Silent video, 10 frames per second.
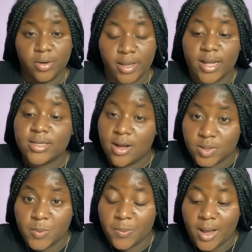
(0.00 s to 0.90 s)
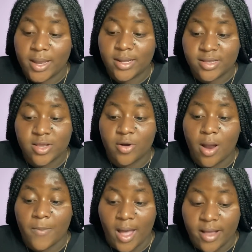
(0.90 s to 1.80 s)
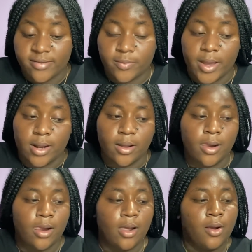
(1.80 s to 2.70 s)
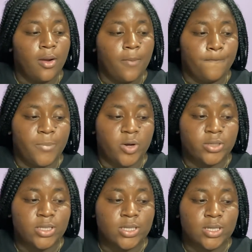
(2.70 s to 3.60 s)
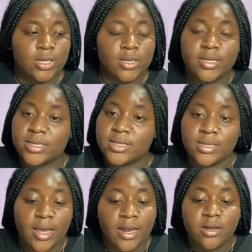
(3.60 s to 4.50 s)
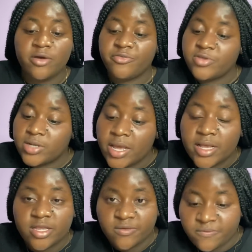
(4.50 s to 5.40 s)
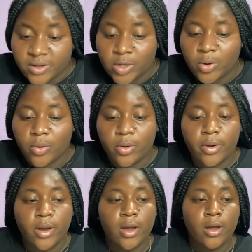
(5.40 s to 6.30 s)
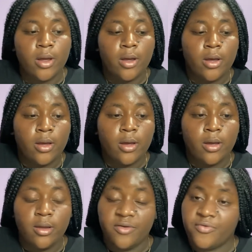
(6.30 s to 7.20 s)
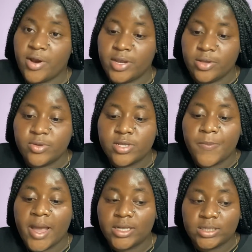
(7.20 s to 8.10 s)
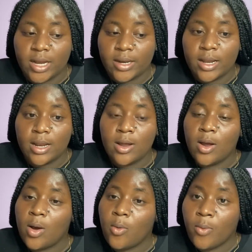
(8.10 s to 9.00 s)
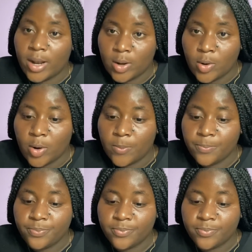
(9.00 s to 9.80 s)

talk to me on Instagram as well. But this is the end of today's video. If you're new to my channel, welcome.